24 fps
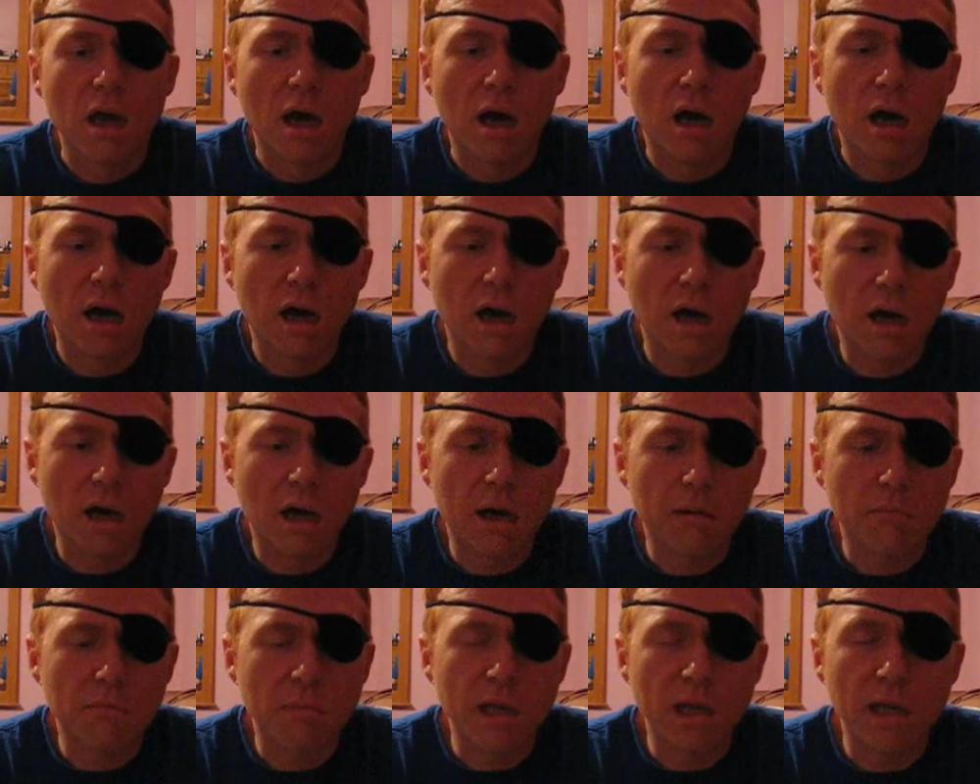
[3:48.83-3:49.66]

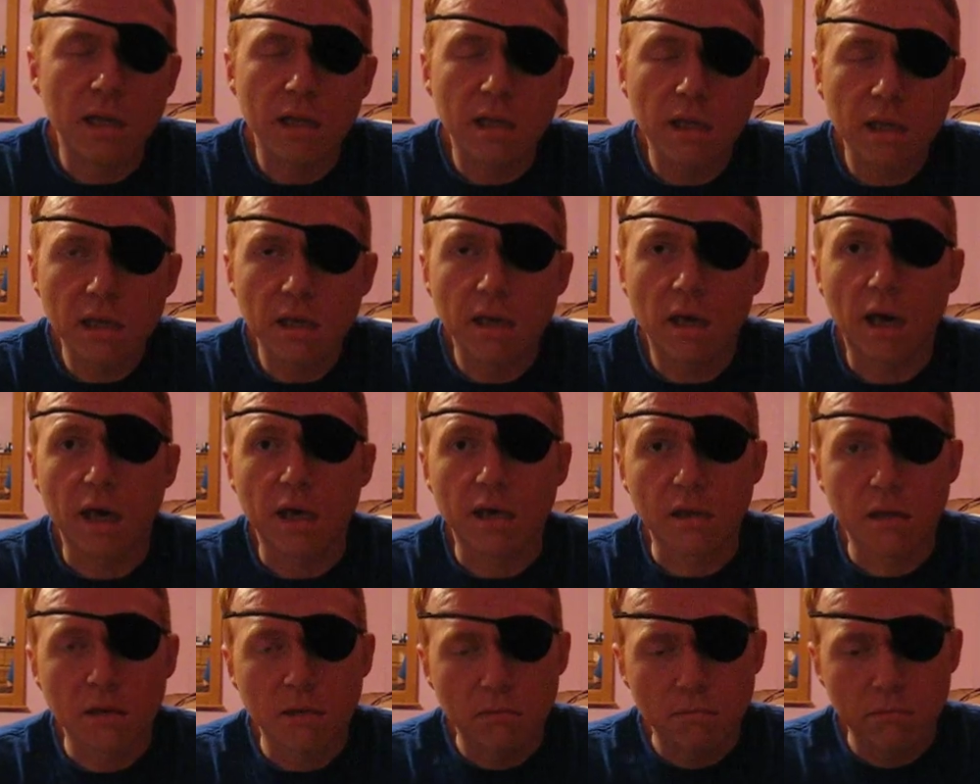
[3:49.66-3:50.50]
But in any
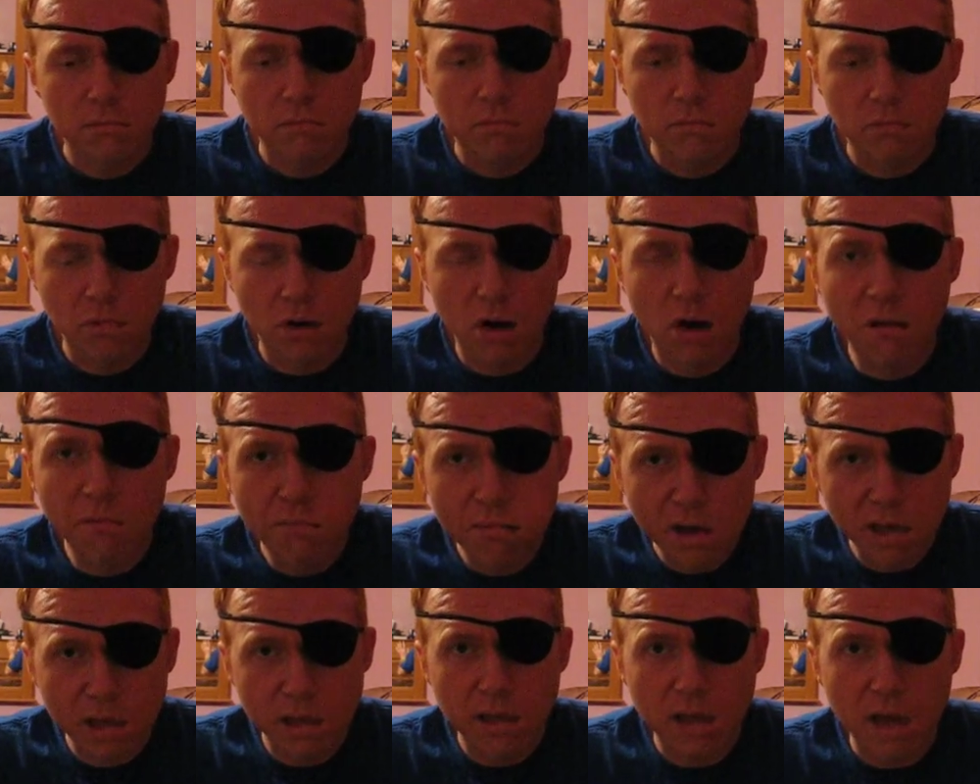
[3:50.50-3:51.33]
case, we're
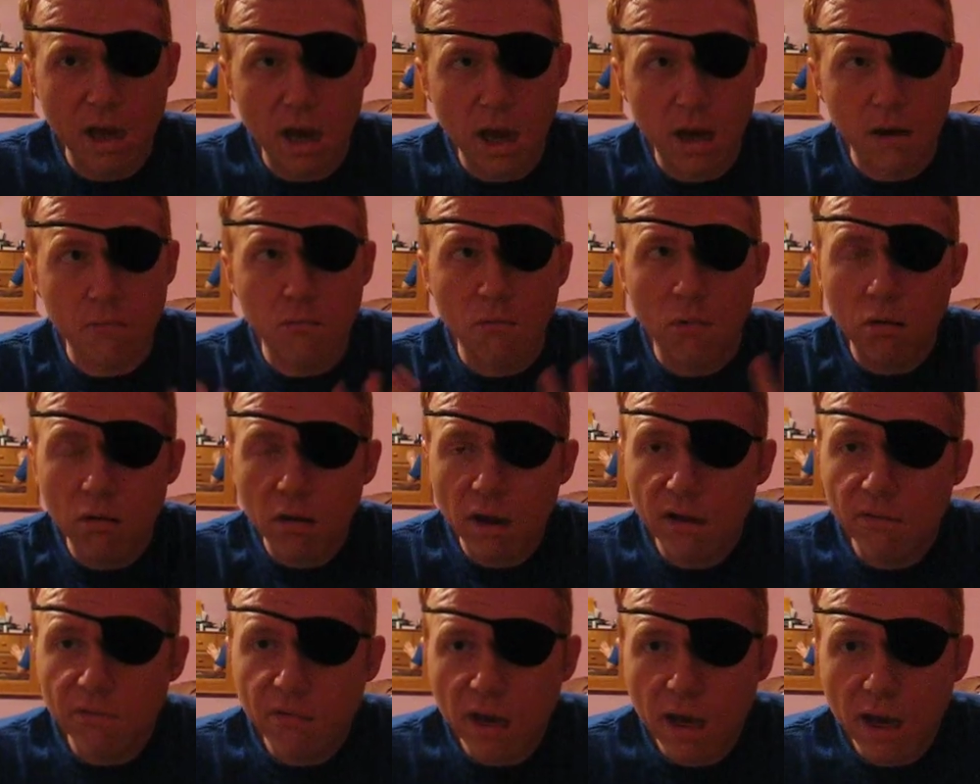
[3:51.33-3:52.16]
hoping that I won't
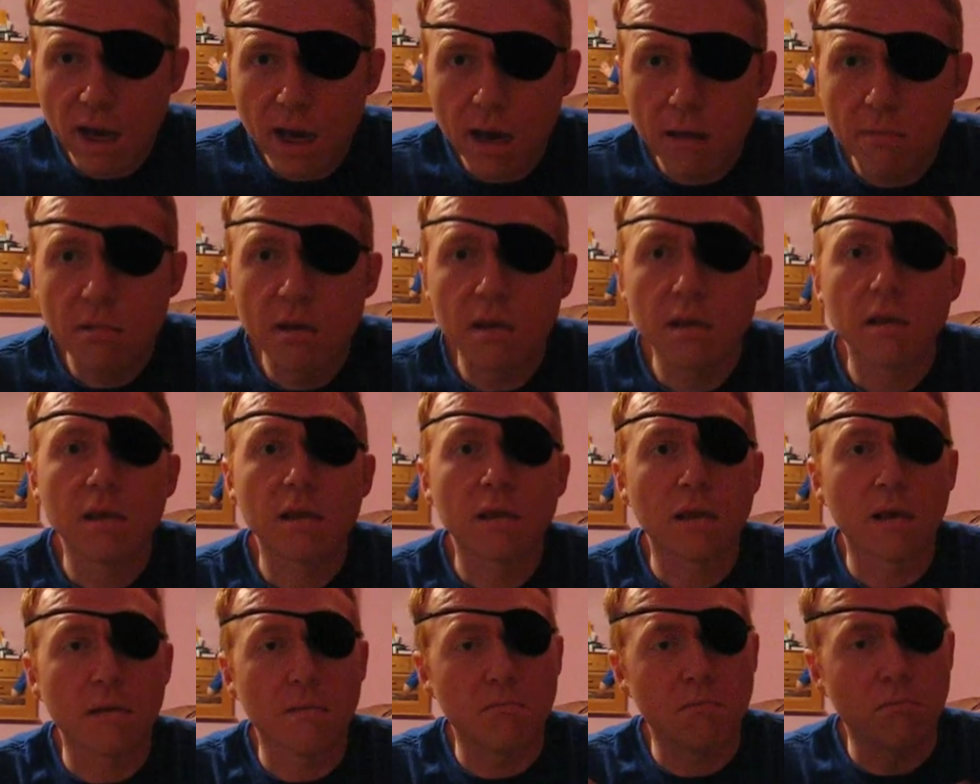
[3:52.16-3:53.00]
have that happen,
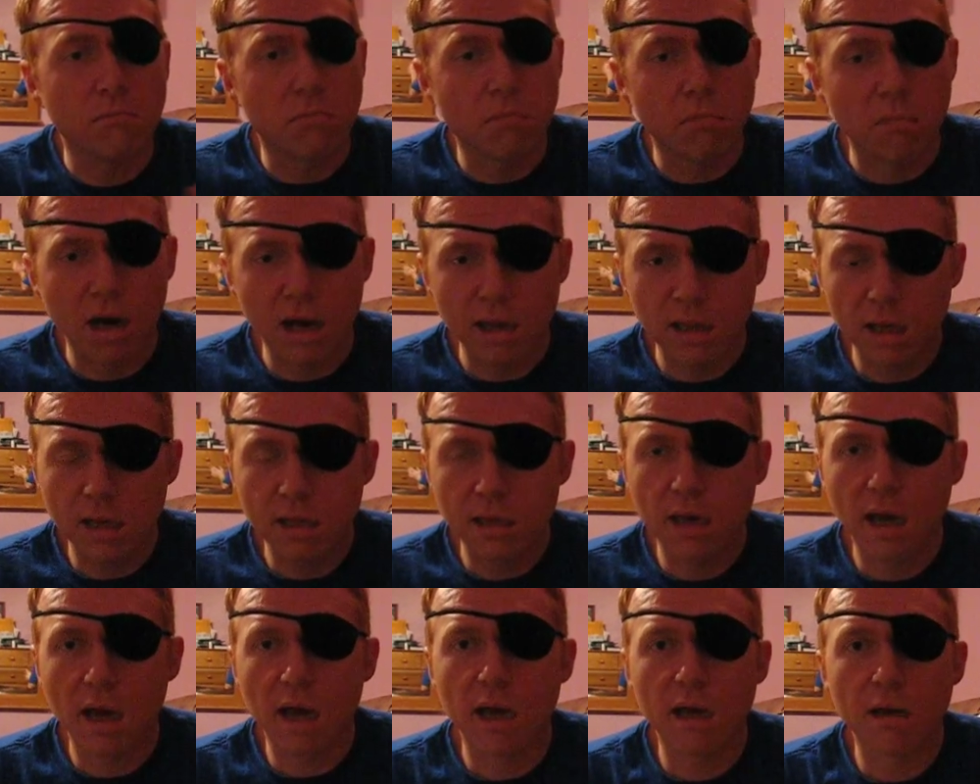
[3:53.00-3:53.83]
that by that
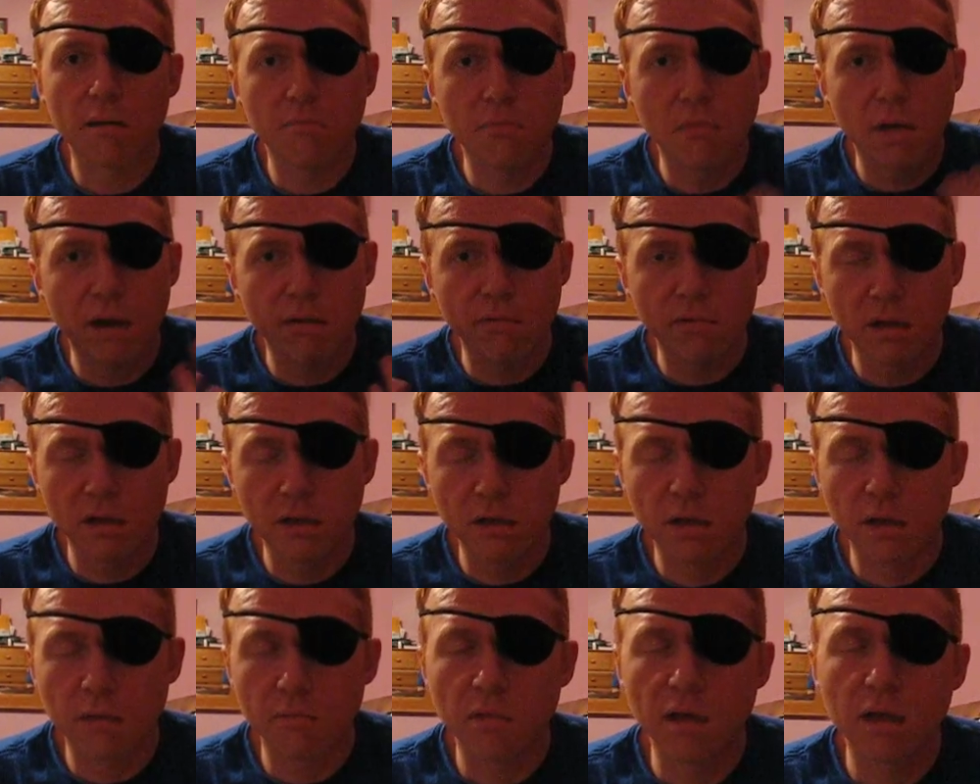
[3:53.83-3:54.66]
time,
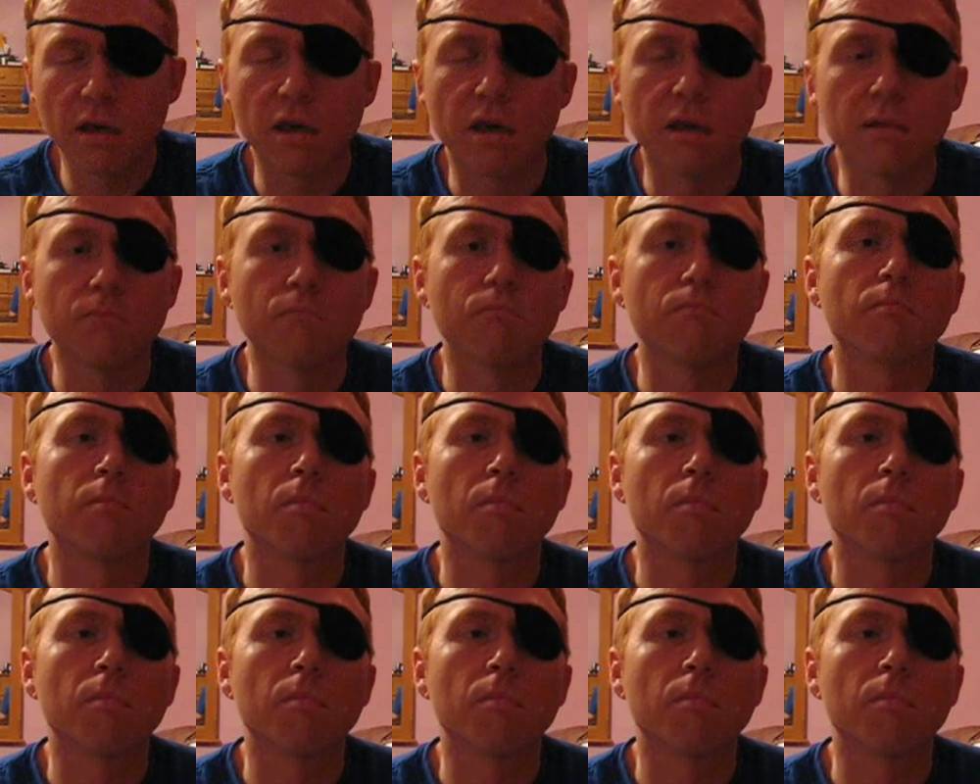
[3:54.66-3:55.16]
everything's going to be good.